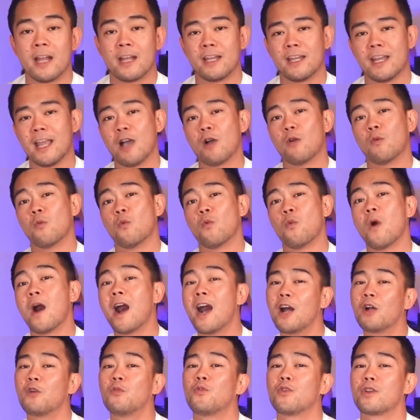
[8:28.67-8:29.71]
Now,
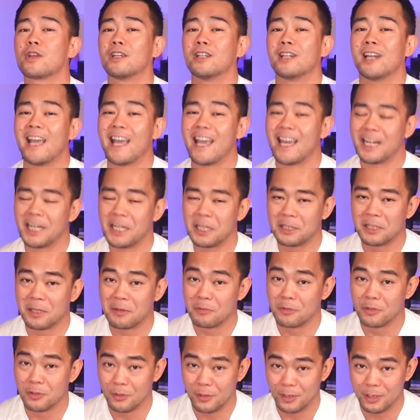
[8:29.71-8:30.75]
while we are at it,
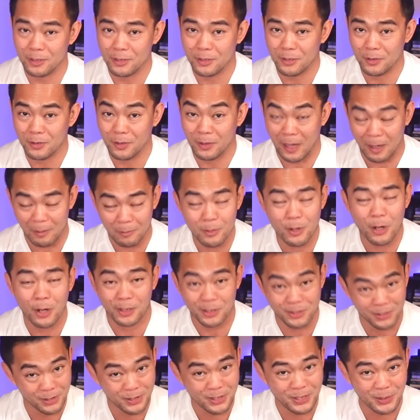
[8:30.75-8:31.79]
I'm going
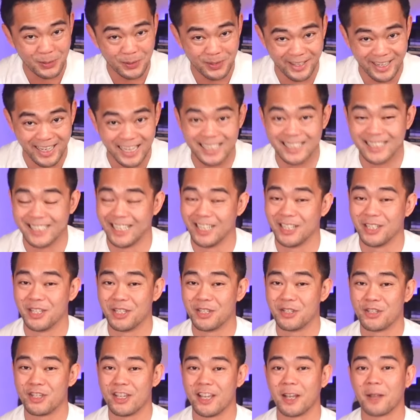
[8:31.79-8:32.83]
to do the
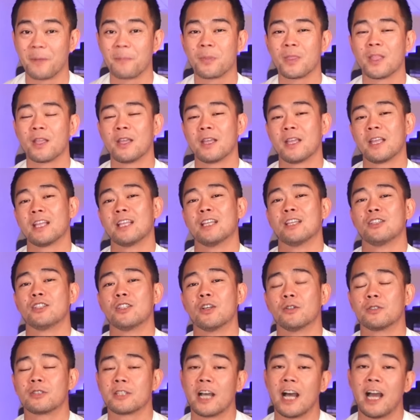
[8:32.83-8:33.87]
attendance check.
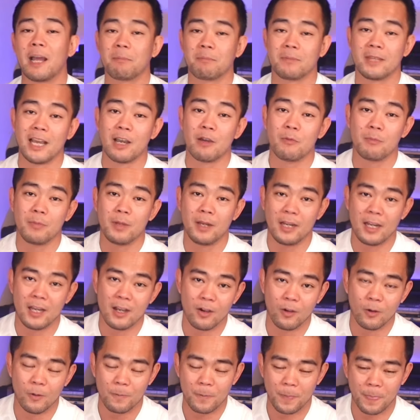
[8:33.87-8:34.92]
So type down
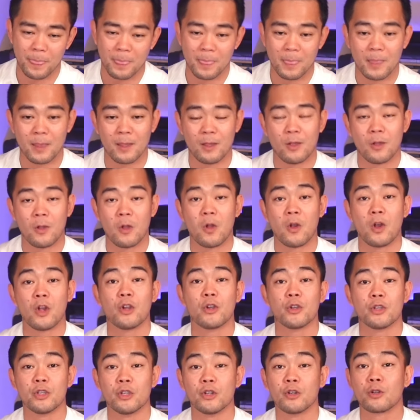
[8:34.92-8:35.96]
below
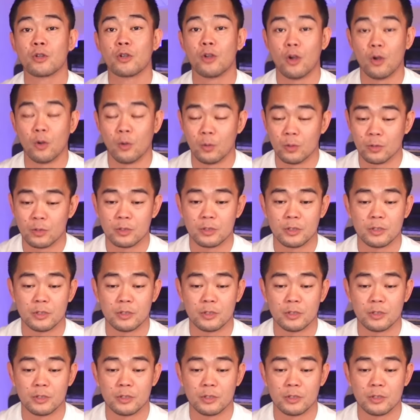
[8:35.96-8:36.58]
your goal.